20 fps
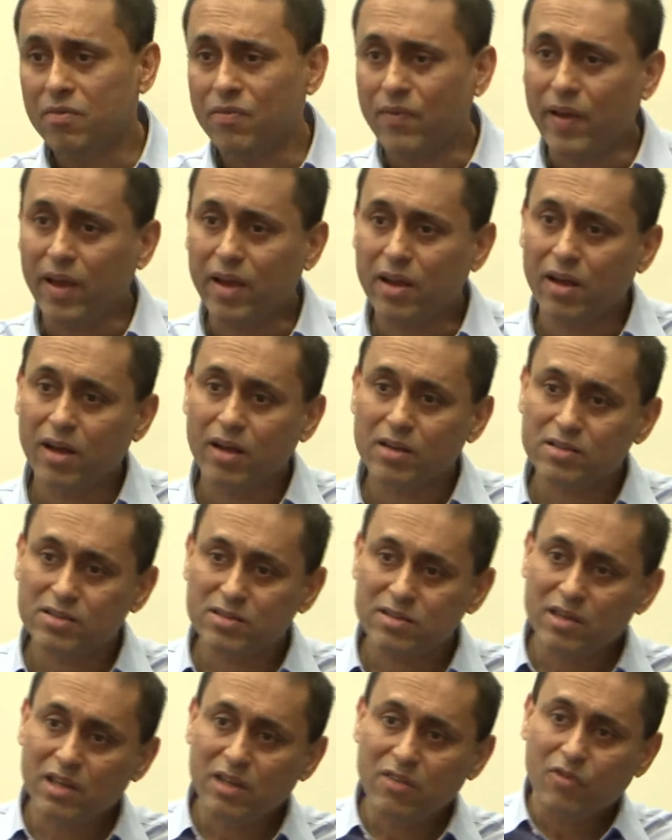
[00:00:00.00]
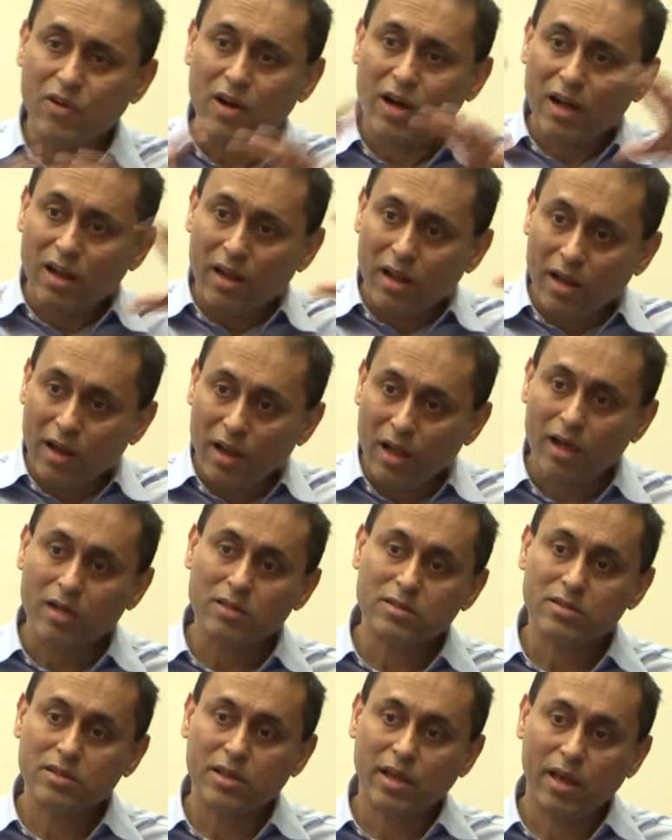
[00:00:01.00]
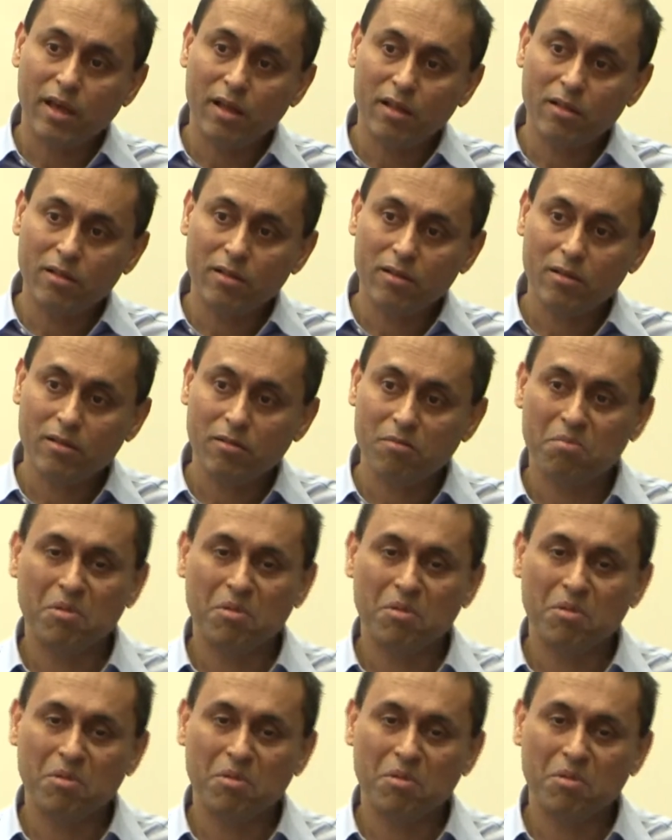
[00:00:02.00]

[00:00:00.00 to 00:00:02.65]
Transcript: that are seen for large scale,